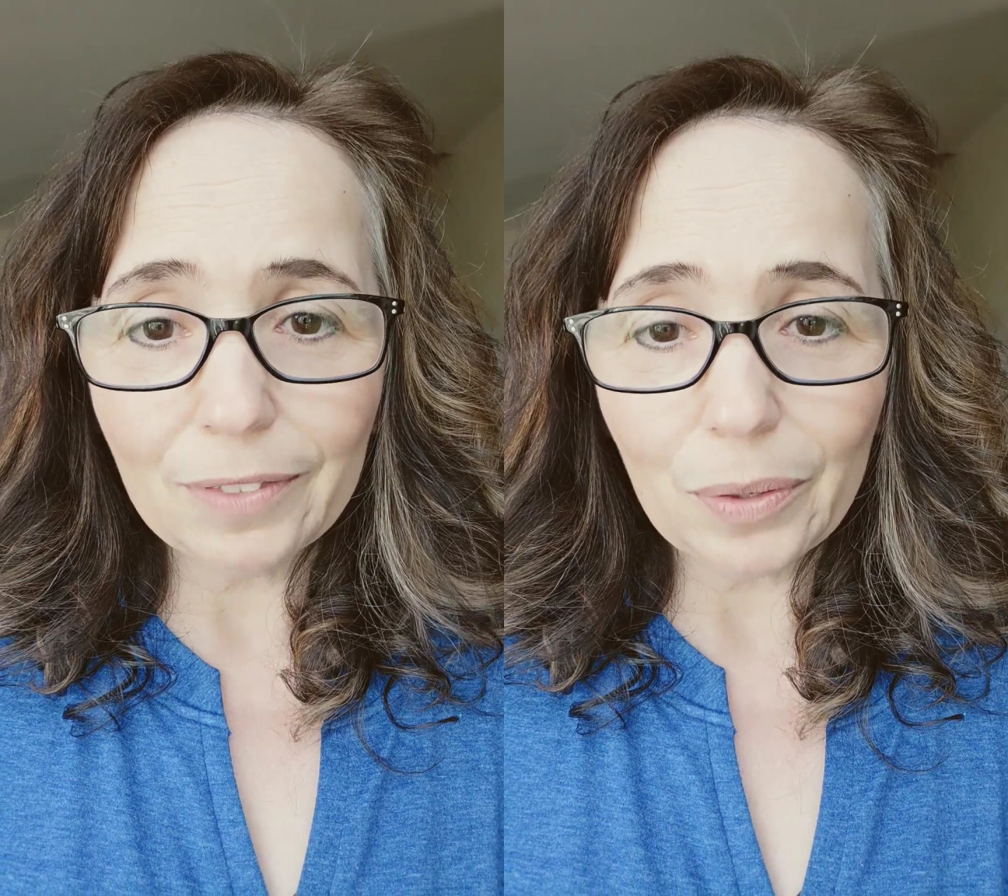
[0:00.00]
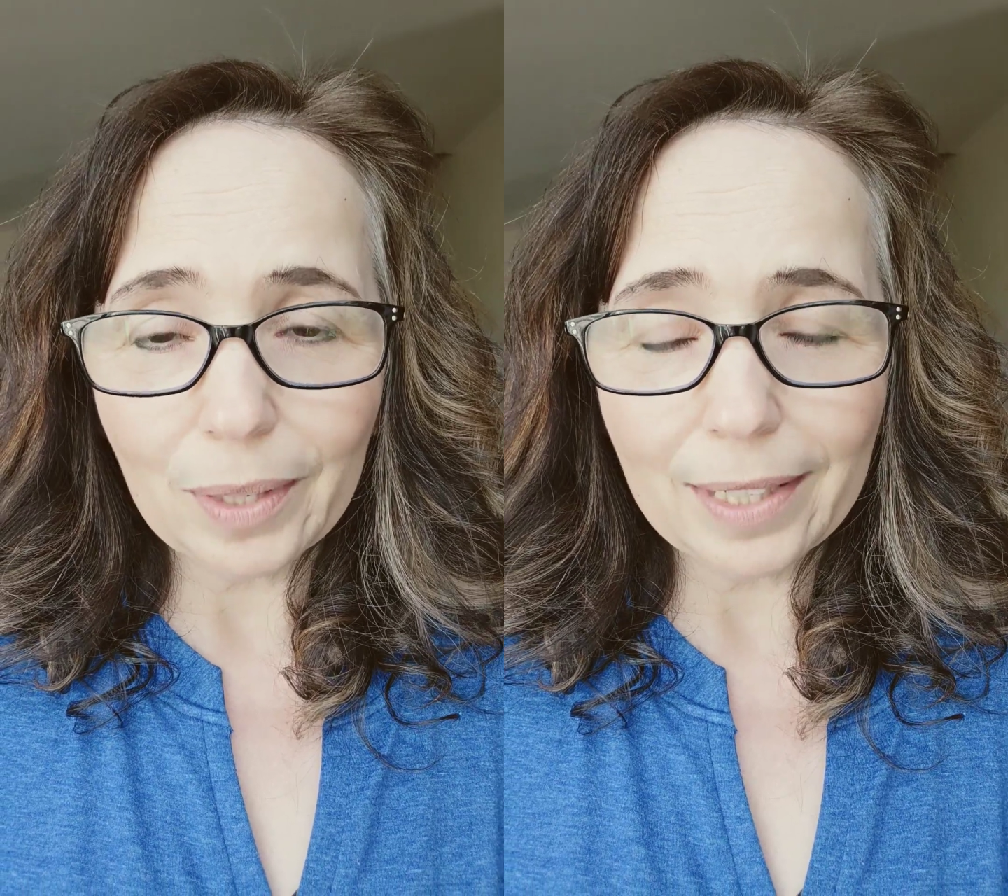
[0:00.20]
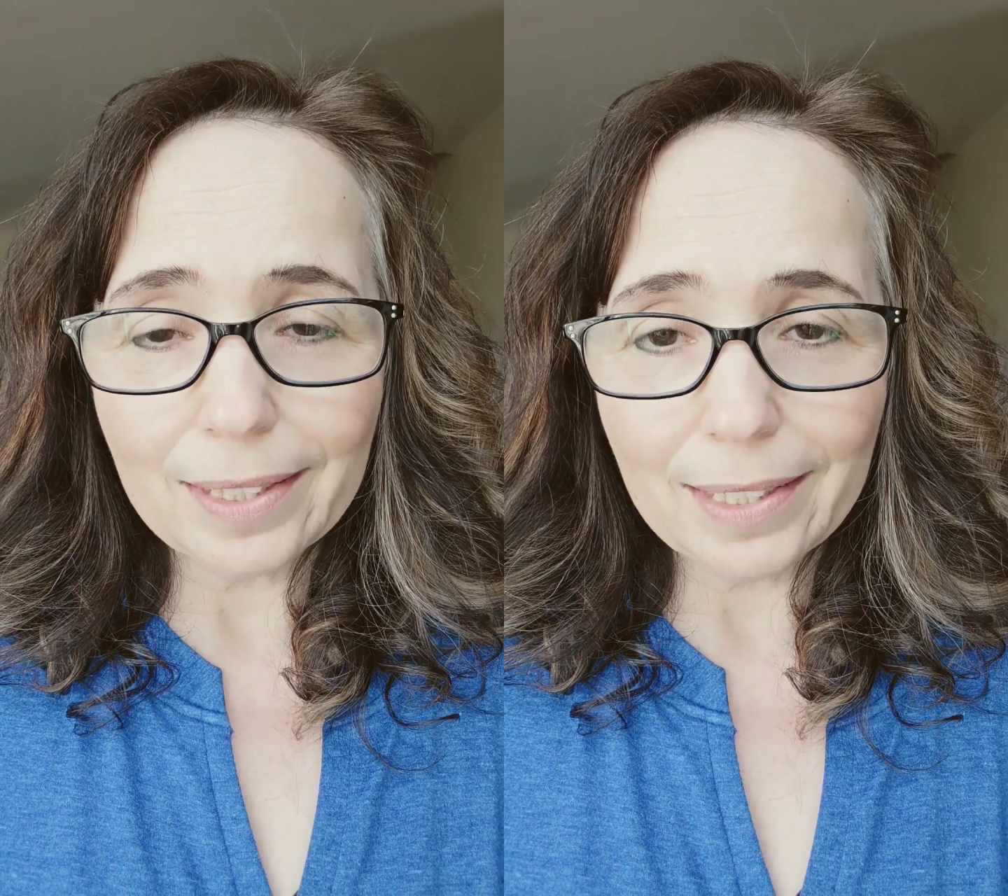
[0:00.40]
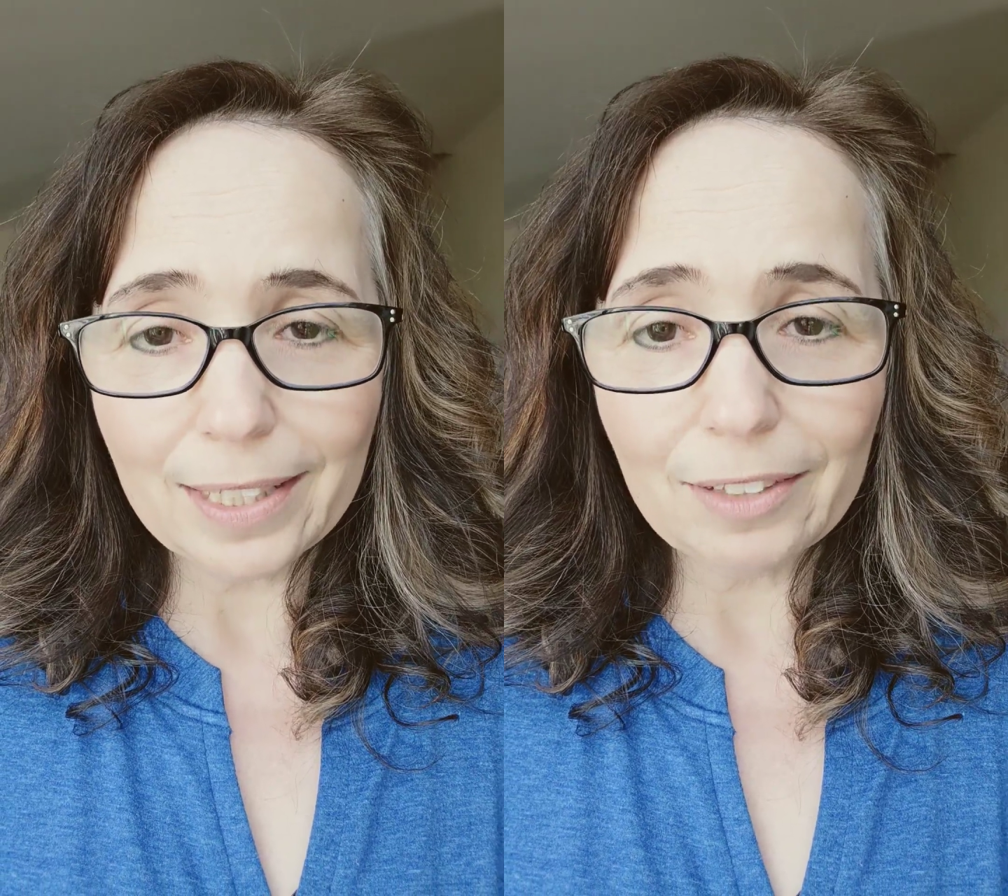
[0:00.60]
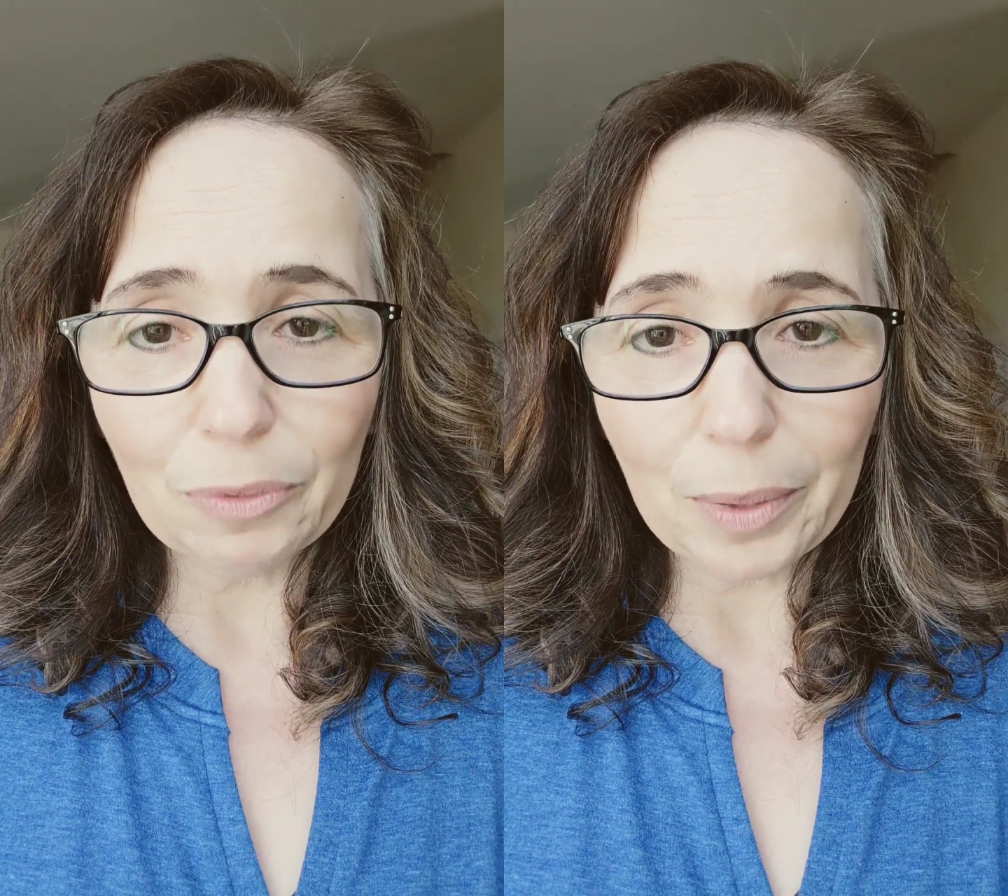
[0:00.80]
of the United
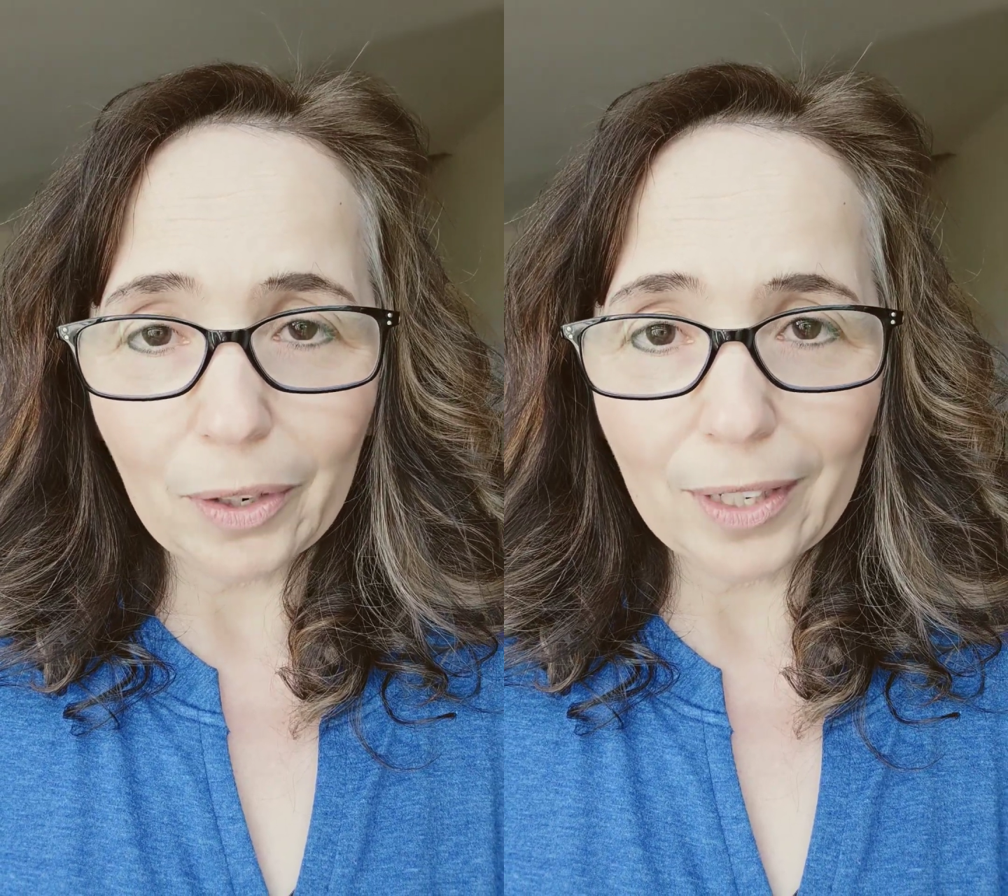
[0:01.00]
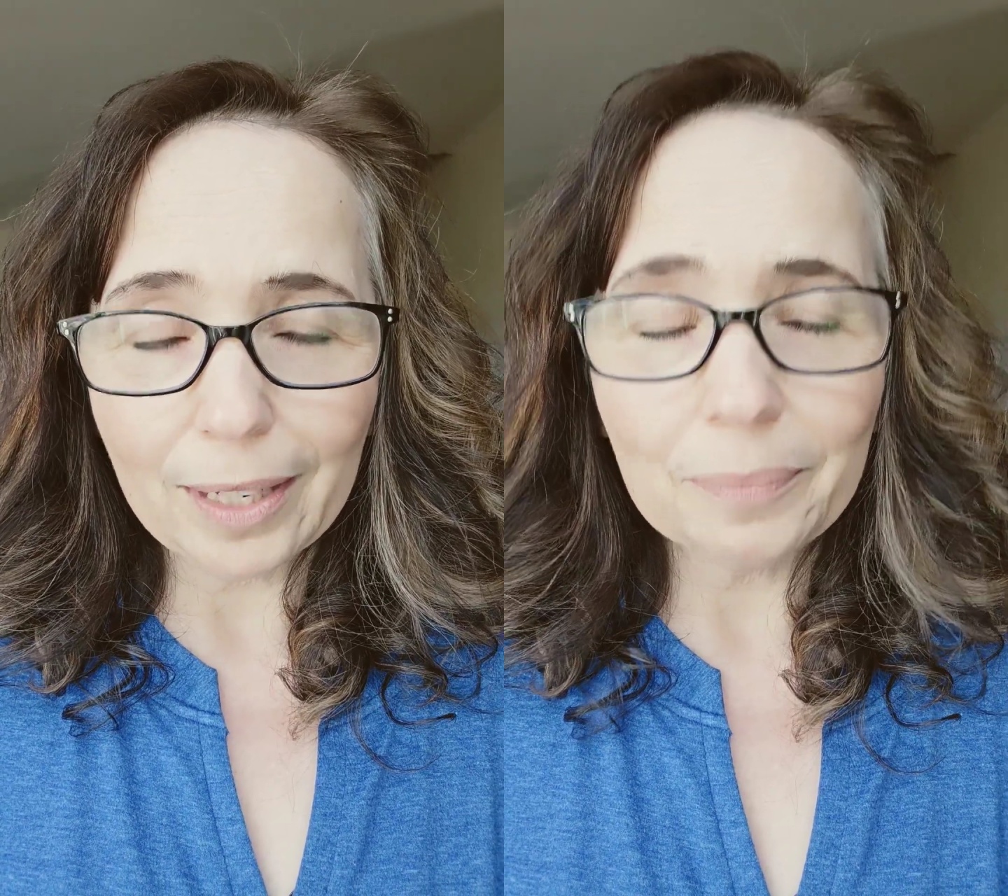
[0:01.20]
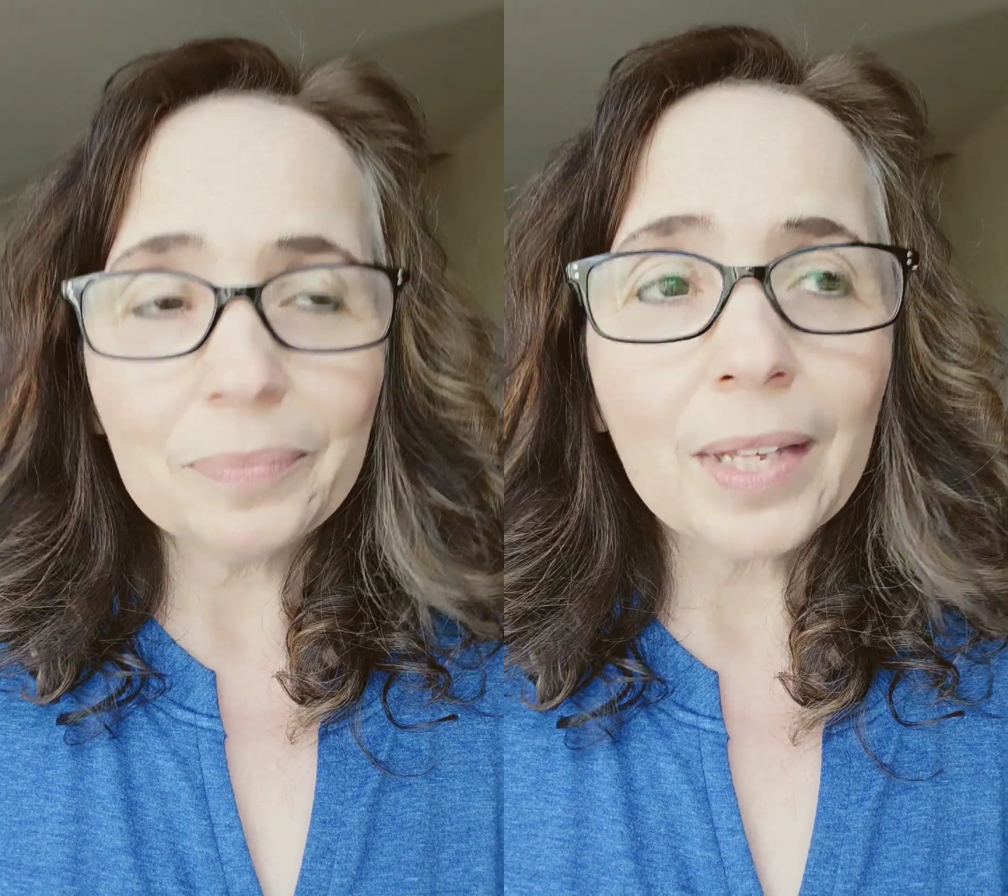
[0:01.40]
States of America.